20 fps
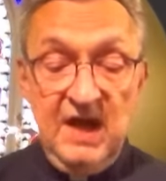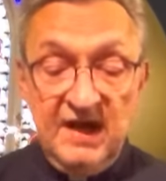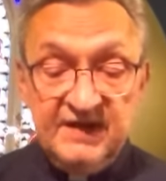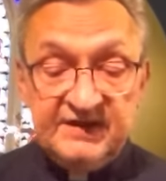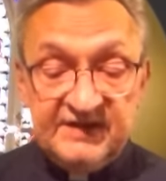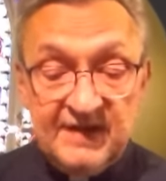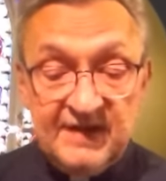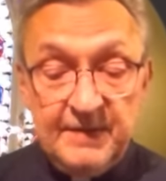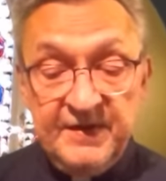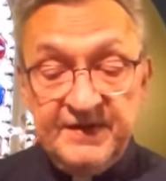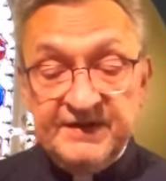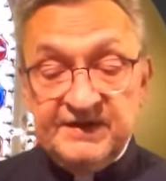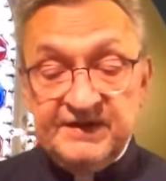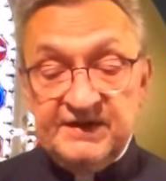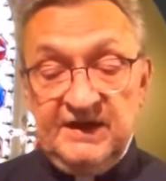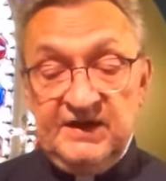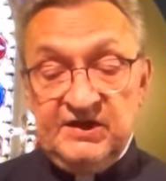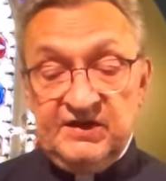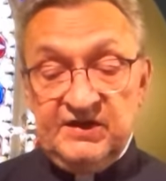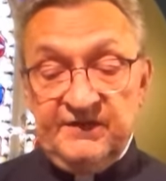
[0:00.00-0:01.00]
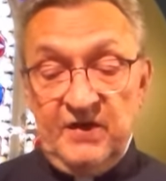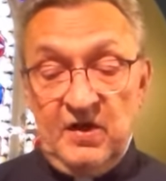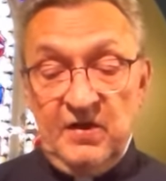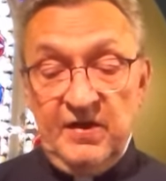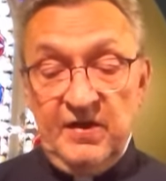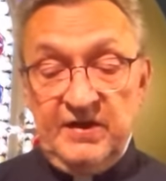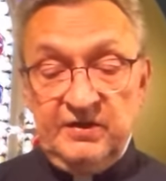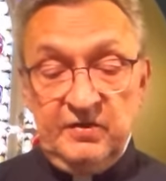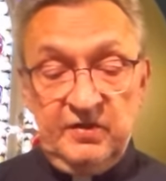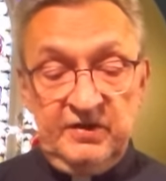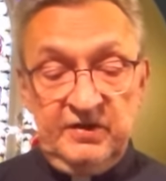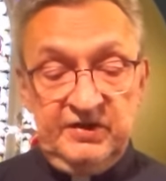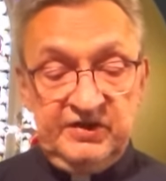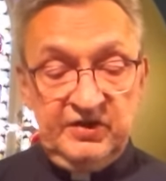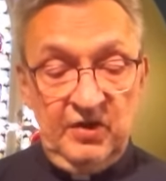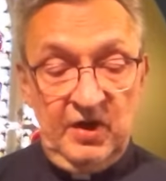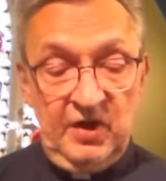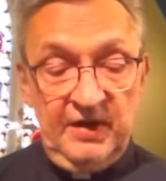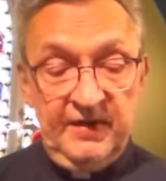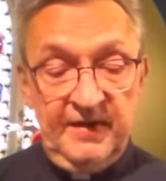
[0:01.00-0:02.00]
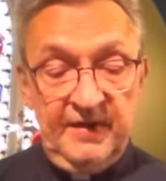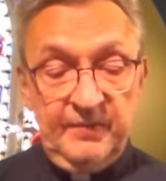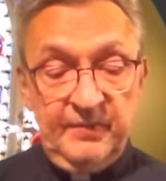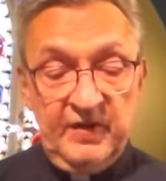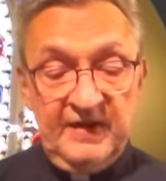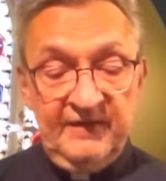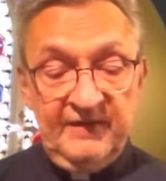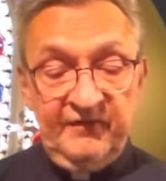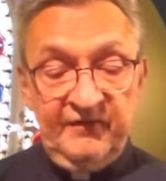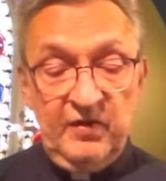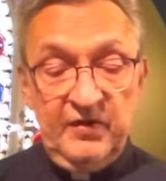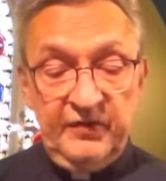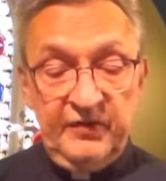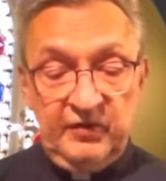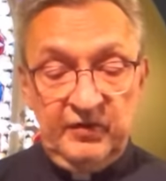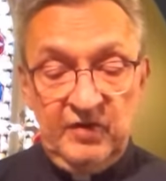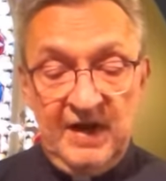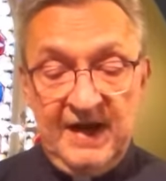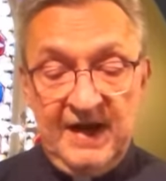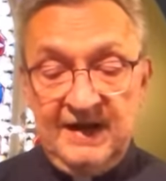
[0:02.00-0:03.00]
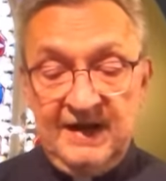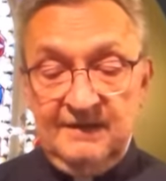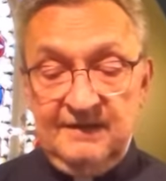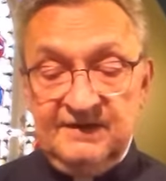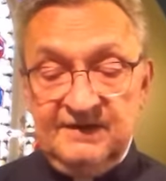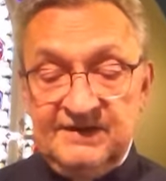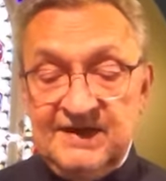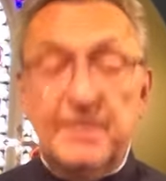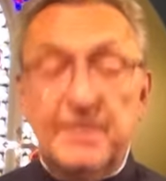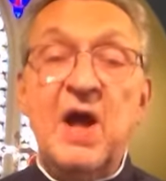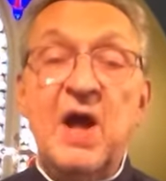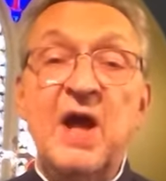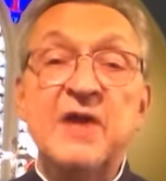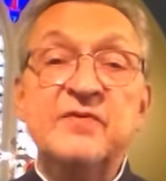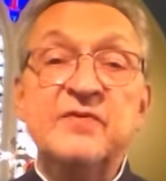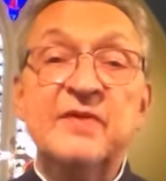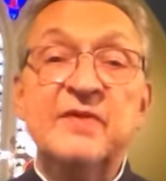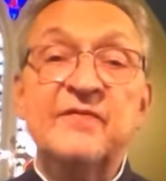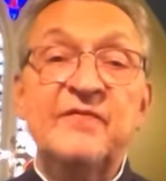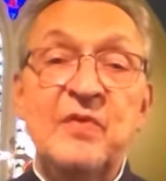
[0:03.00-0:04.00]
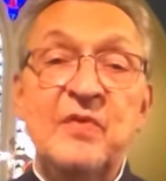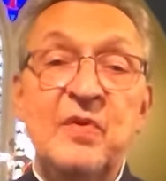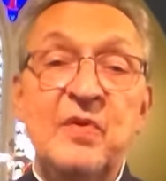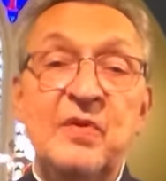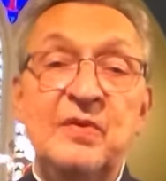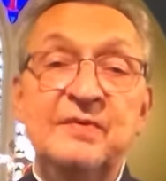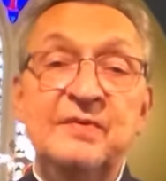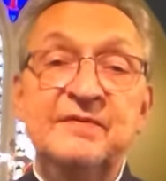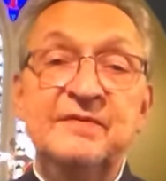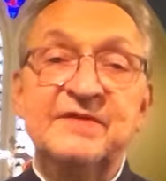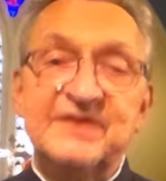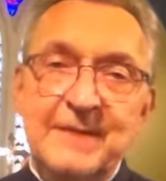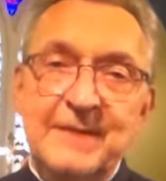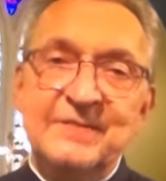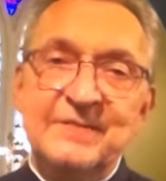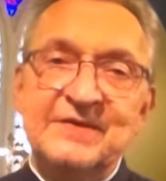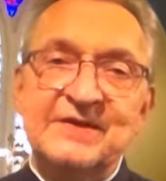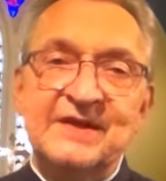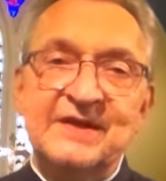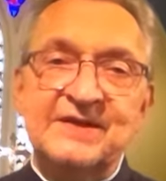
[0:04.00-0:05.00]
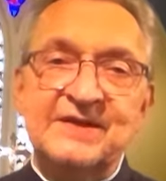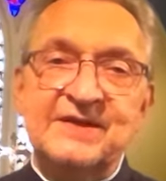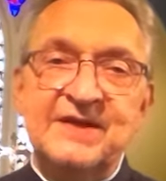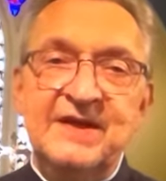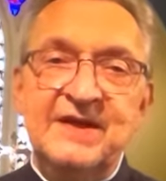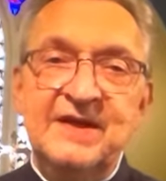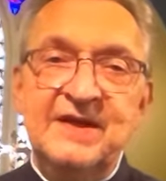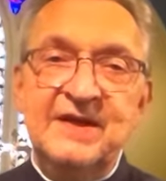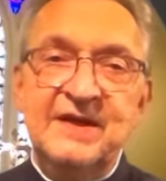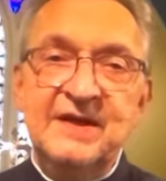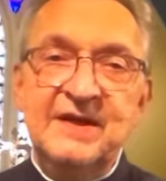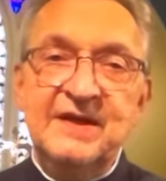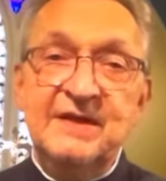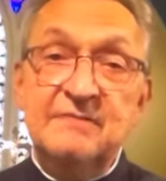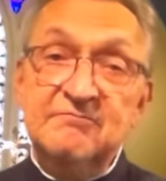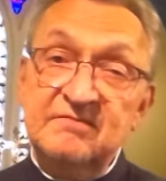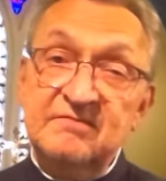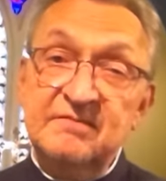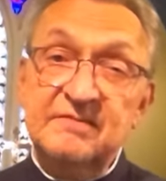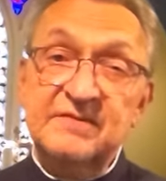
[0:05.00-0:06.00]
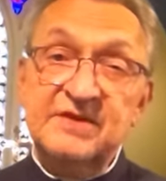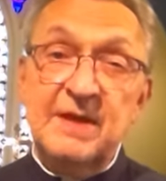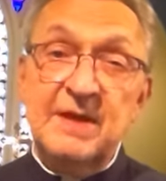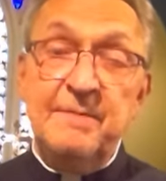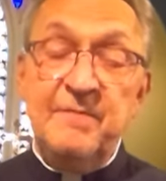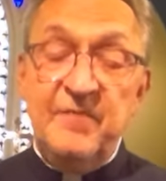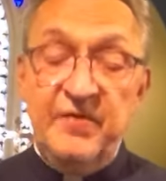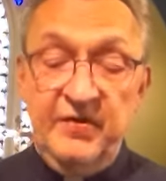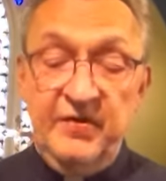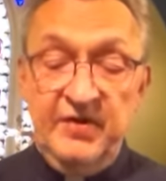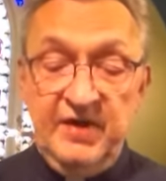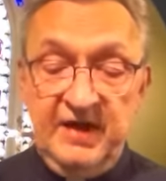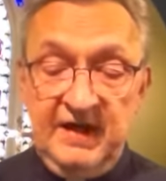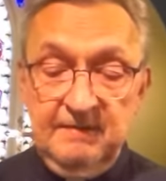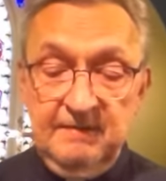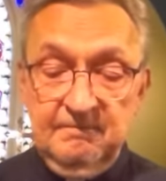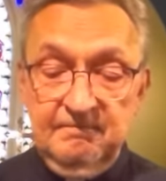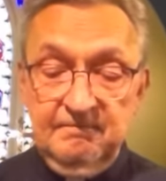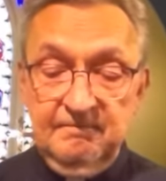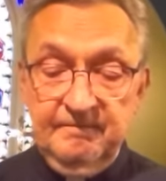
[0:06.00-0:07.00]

Some of the seeds fall on good soil and bring forth grain, some a hundredfold, some sixty, some thirty.